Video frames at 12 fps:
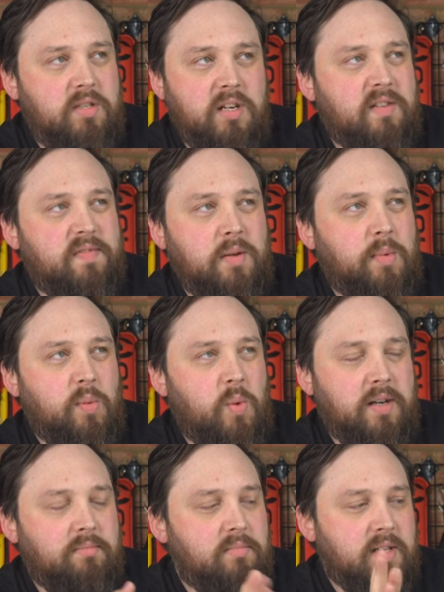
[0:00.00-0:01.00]
dive number
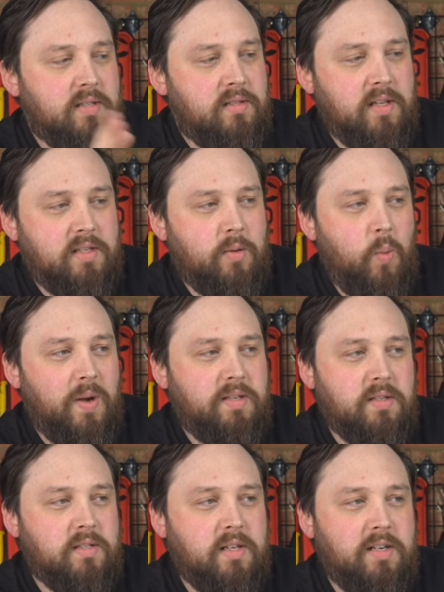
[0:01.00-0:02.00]
one. That's a
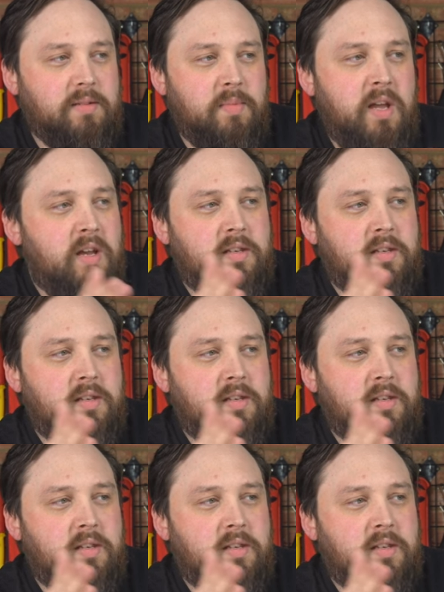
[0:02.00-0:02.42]
waste of time.